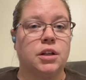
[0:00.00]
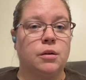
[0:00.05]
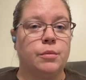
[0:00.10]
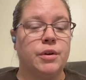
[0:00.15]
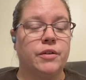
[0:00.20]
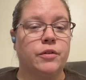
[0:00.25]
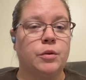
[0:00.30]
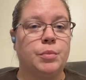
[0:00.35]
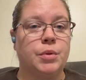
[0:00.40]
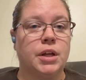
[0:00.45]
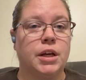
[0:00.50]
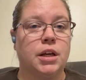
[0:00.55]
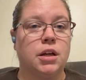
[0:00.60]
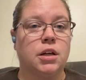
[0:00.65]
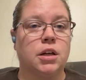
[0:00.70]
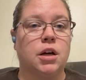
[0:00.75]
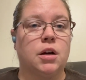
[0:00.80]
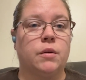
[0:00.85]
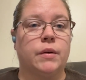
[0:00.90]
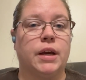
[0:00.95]
bit of a plan
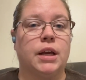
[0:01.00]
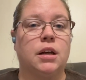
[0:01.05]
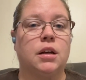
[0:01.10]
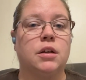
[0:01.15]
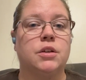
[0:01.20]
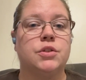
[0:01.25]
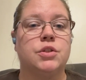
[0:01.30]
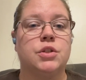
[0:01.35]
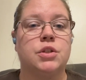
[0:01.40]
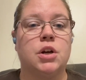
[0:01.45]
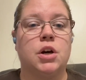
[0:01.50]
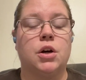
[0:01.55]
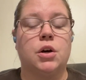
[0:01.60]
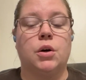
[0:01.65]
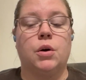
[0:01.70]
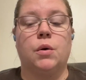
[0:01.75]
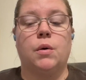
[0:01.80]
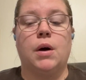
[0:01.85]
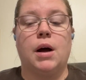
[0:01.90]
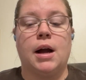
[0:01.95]
going,
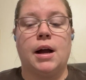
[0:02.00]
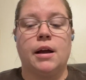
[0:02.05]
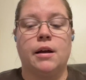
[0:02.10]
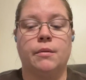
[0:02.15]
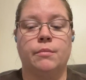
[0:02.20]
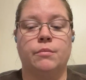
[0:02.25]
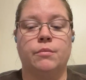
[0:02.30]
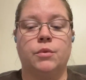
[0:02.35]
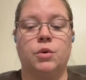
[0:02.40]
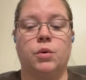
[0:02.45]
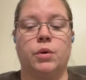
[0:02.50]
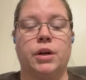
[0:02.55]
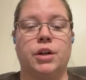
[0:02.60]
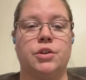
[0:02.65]
so I'm going